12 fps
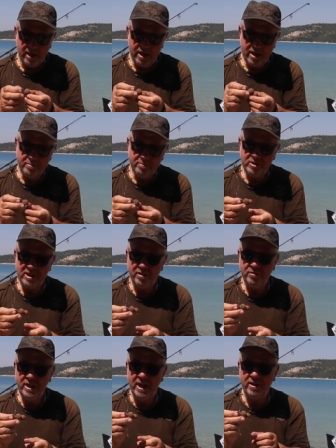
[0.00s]
um,
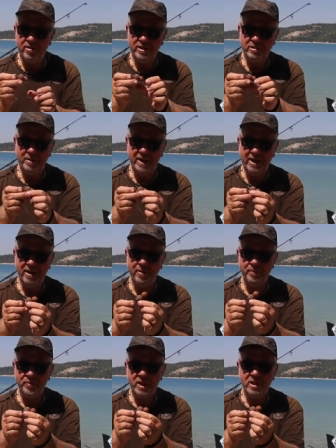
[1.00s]
so yeah nice big
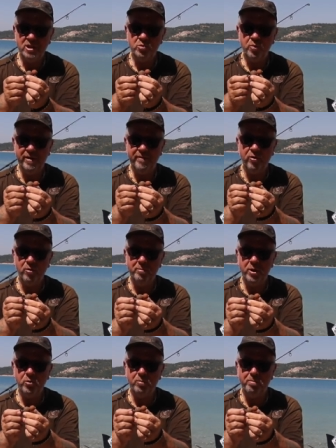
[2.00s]
24
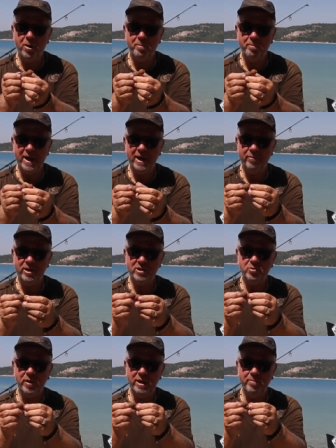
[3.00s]
mil bottom bait with a
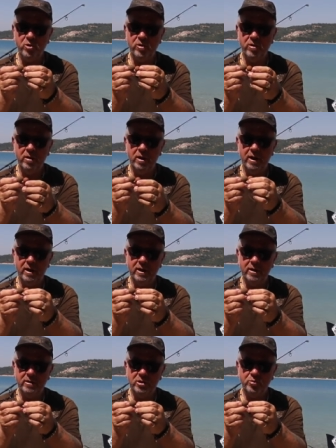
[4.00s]
20 more
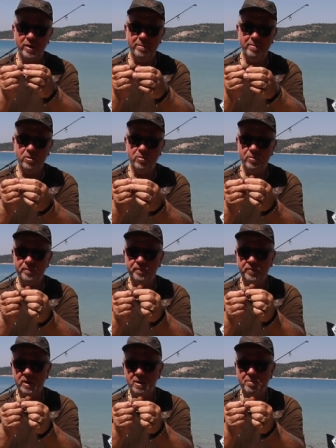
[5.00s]
uh, 20 mil
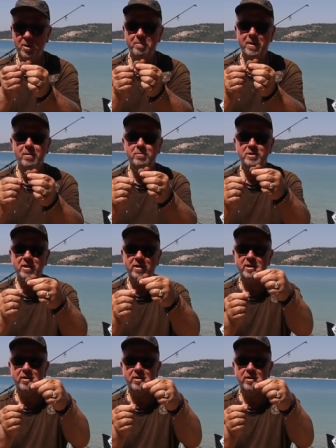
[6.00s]
pop up so a